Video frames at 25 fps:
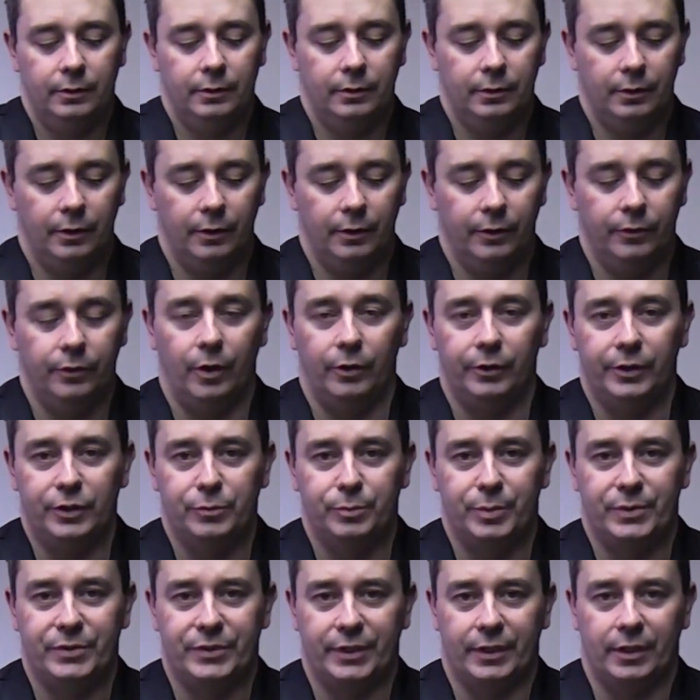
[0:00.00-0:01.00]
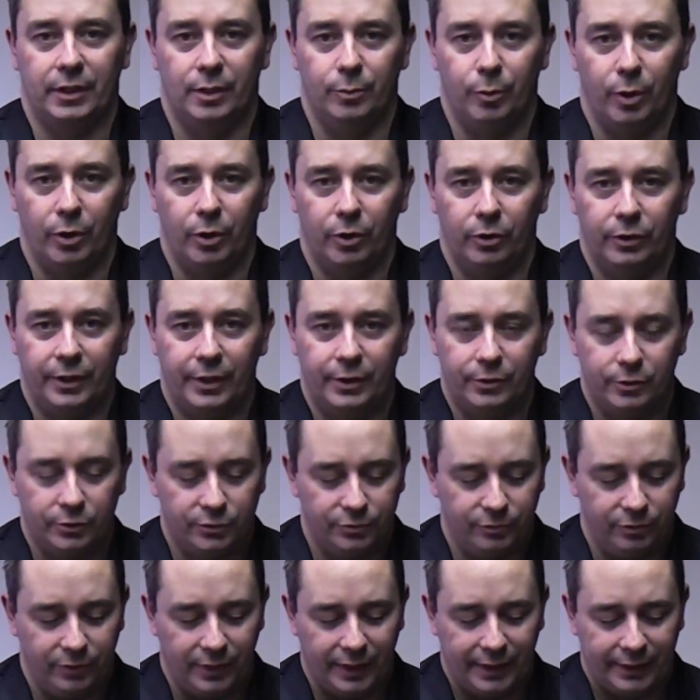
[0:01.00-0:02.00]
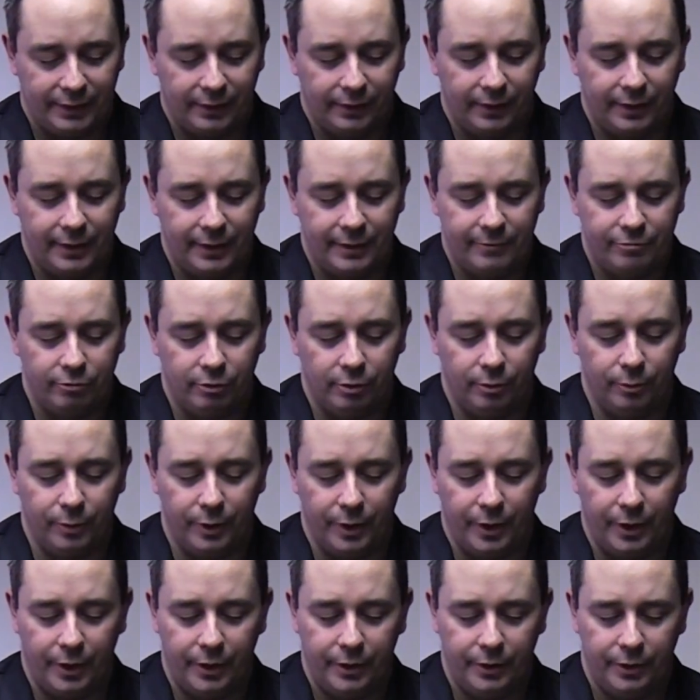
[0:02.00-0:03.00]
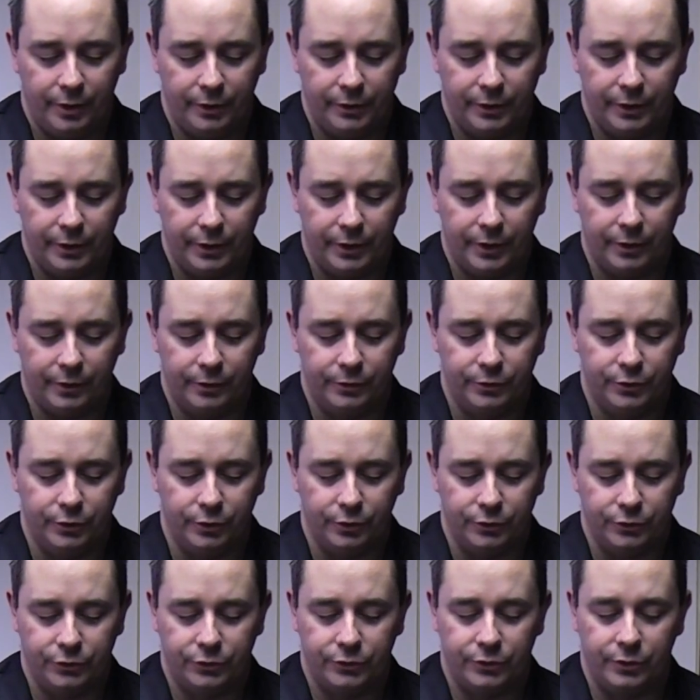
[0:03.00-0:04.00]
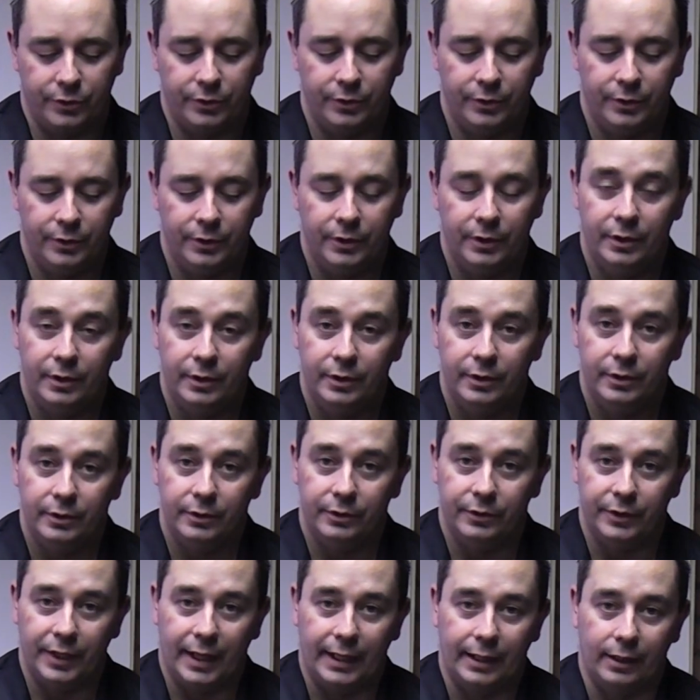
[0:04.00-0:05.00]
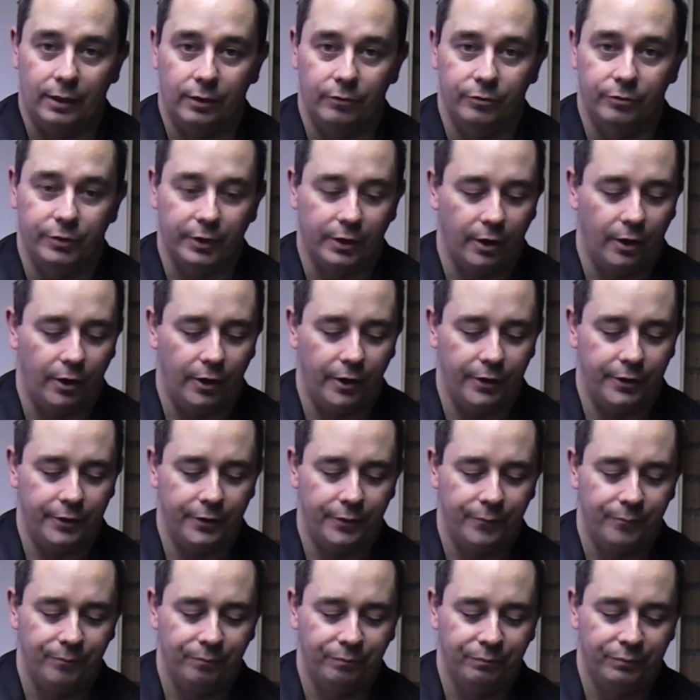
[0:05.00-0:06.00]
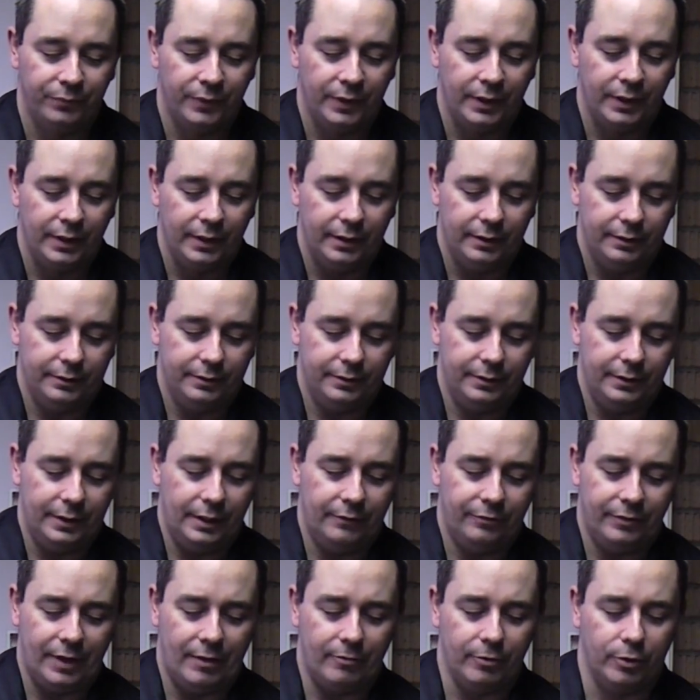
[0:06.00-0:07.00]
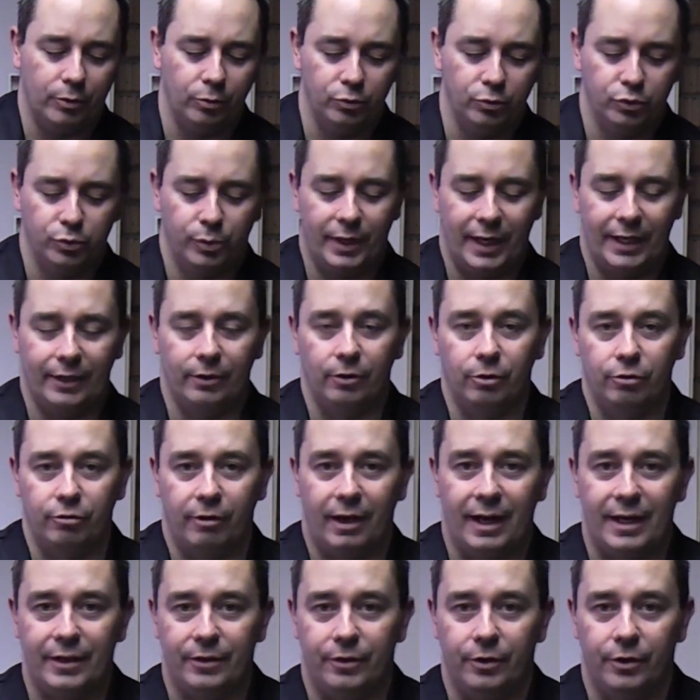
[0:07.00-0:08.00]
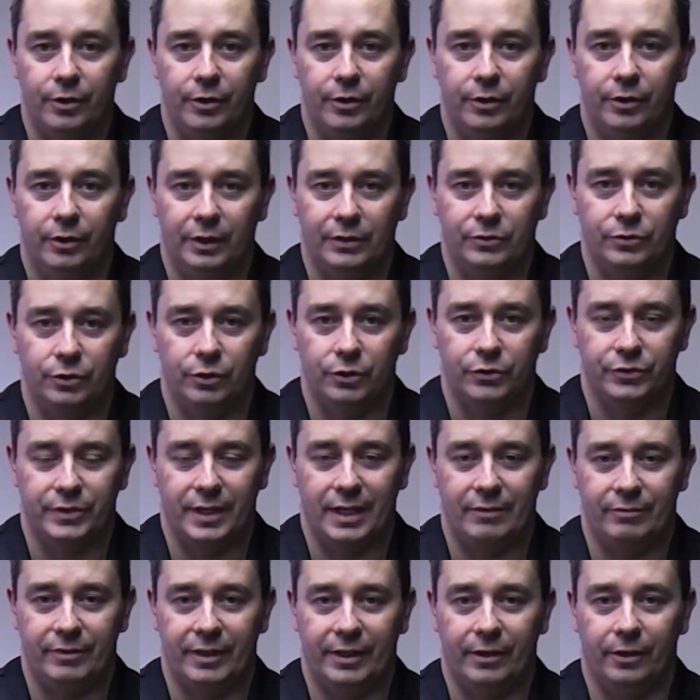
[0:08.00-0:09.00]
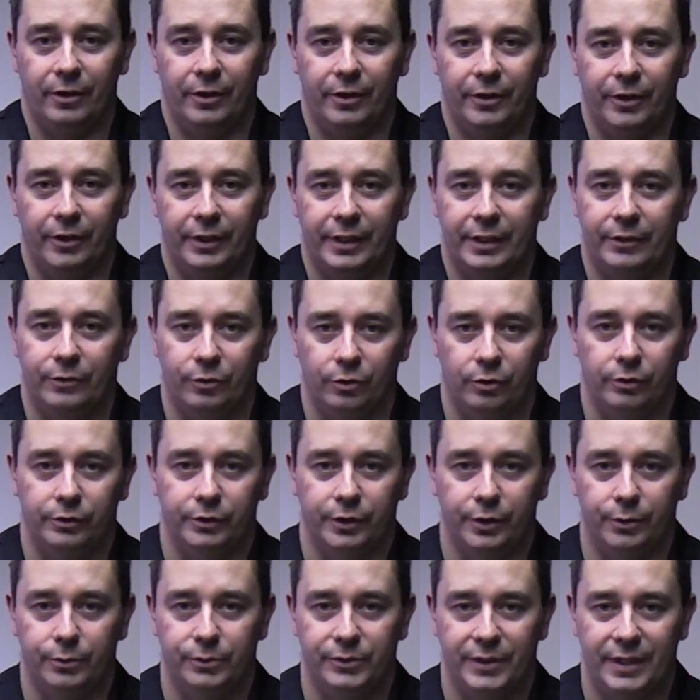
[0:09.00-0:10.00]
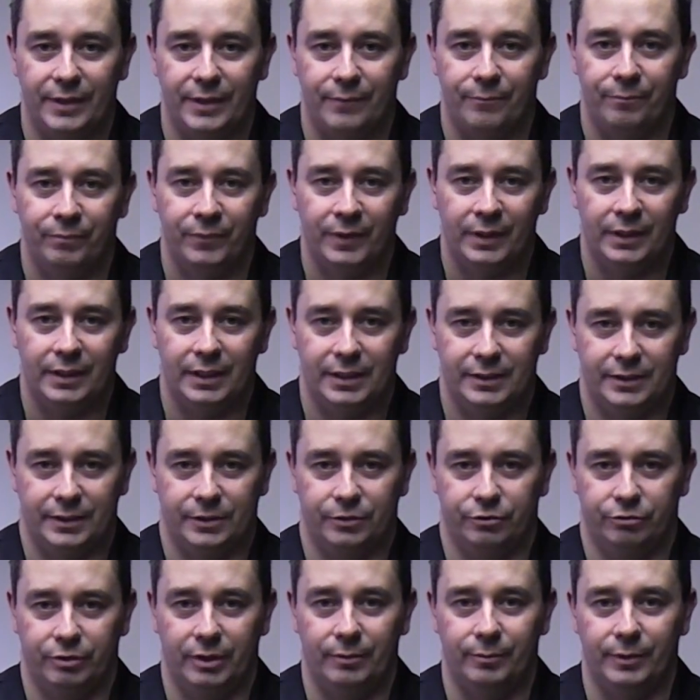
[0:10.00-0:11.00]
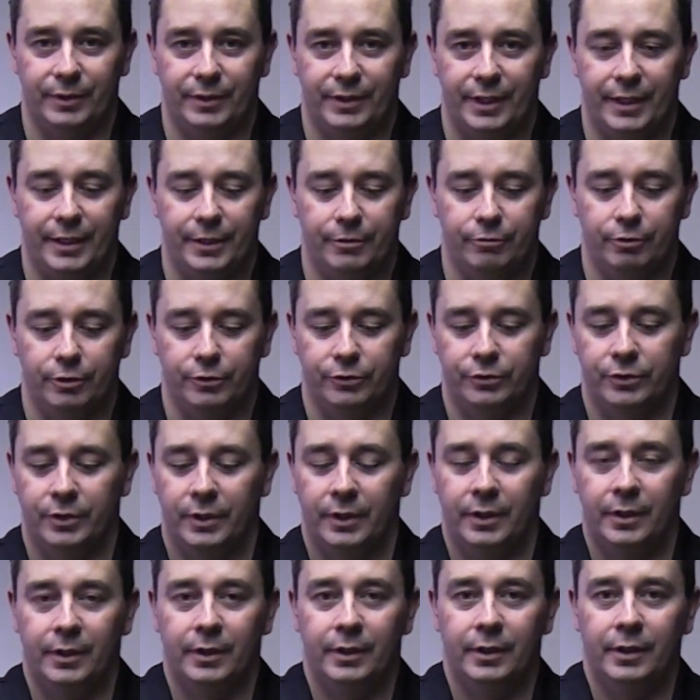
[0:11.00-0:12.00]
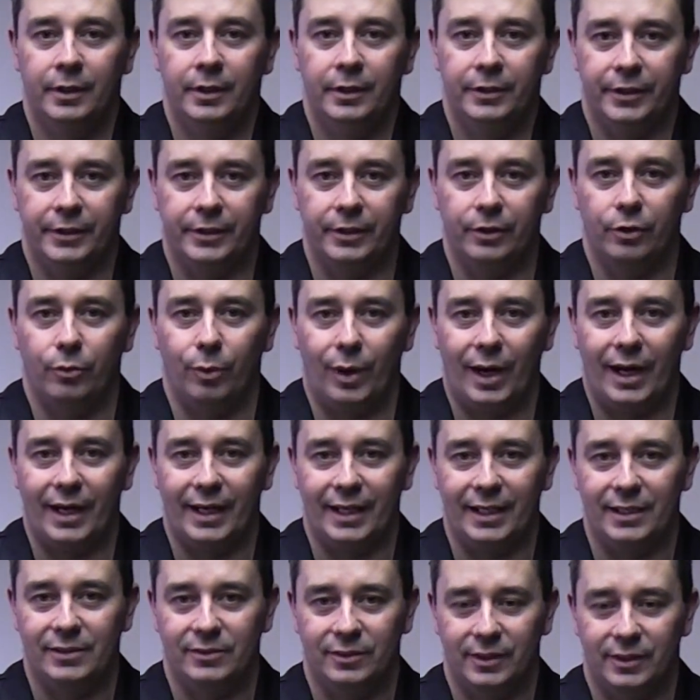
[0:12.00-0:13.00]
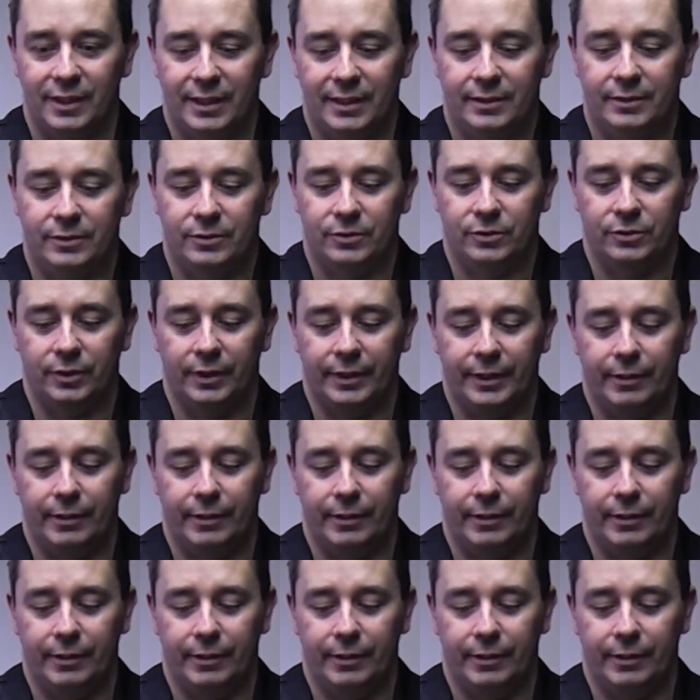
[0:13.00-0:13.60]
And on this particular model you can just flick the lever up there and you can adjust the angle of the guide. If you ever come to an angle grinder, there's no safety guide on it, don't use it. It's extremely dangerous. You can quite easily slit